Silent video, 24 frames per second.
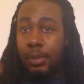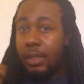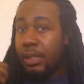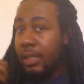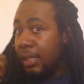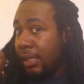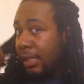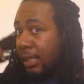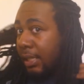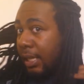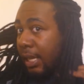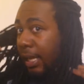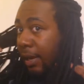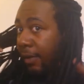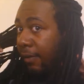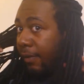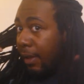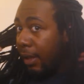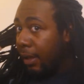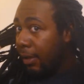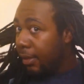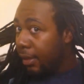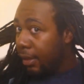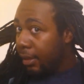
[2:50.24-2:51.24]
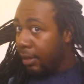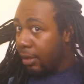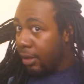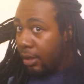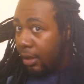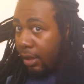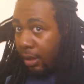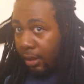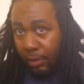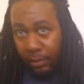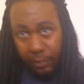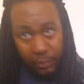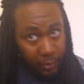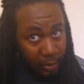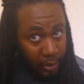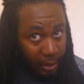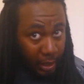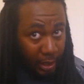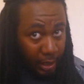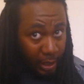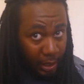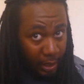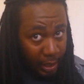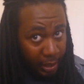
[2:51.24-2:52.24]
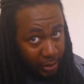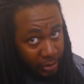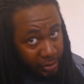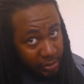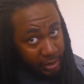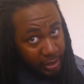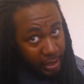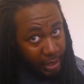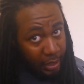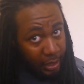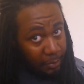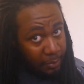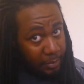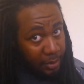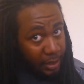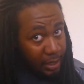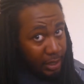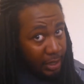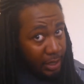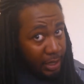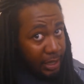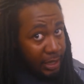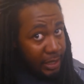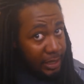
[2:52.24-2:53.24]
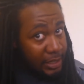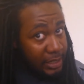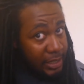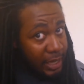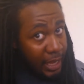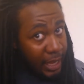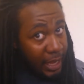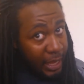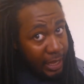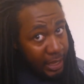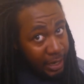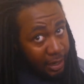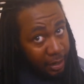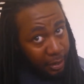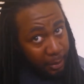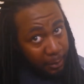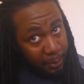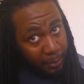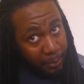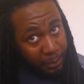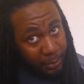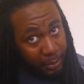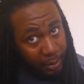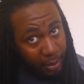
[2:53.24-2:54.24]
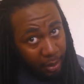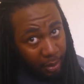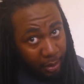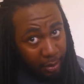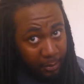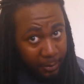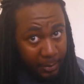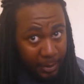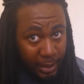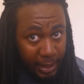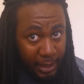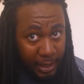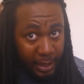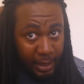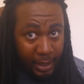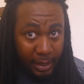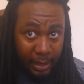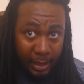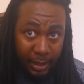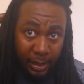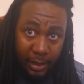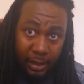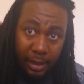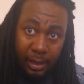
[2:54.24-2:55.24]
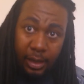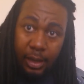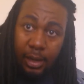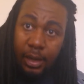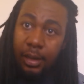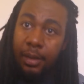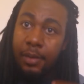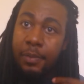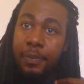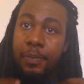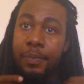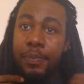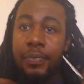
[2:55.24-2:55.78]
This is kind of how they look all over the head. I just got them tied up on my head.